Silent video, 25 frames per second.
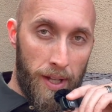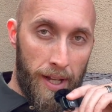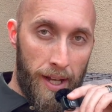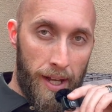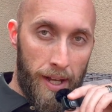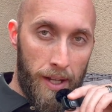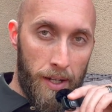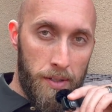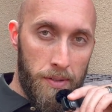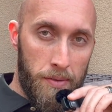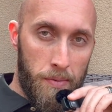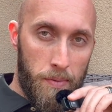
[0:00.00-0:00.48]

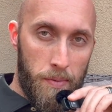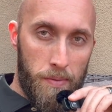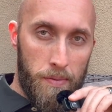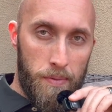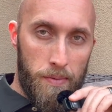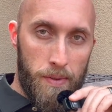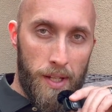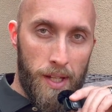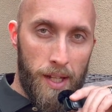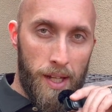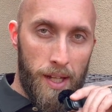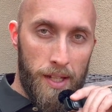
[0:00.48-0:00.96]
ad
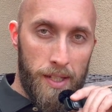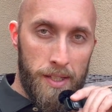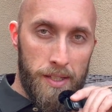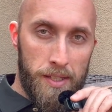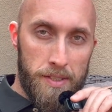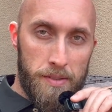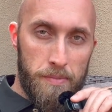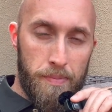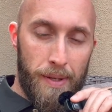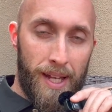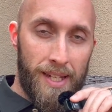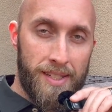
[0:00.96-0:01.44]
in
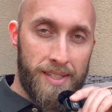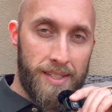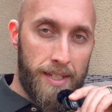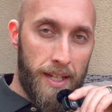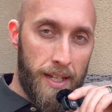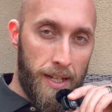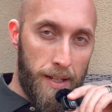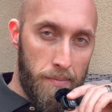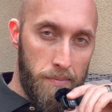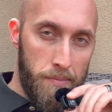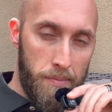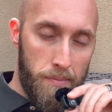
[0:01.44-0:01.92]
this past
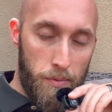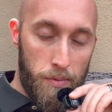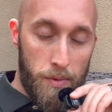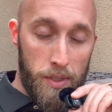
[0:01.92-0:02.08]
game,